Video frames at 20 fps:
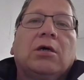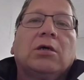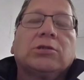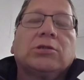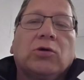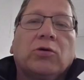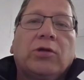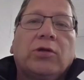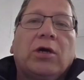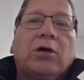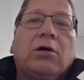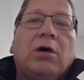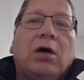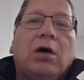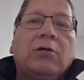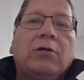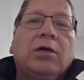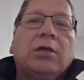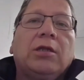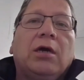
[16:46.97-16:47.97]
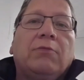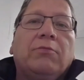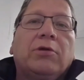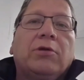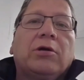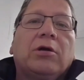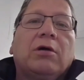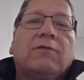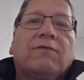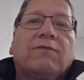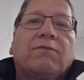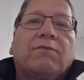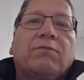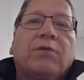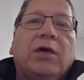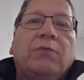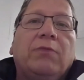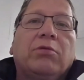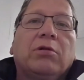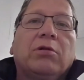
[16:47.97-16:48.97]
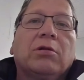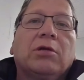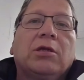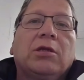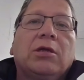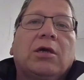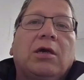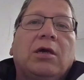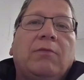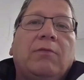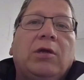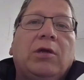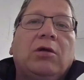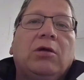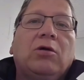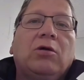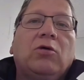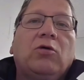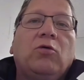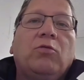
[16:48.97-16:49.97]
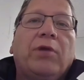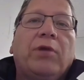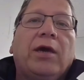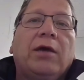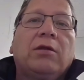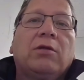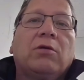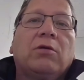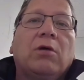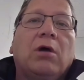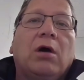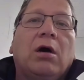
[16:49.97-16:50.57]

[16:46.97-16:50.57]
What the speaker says: So there are a number of people in the community who paid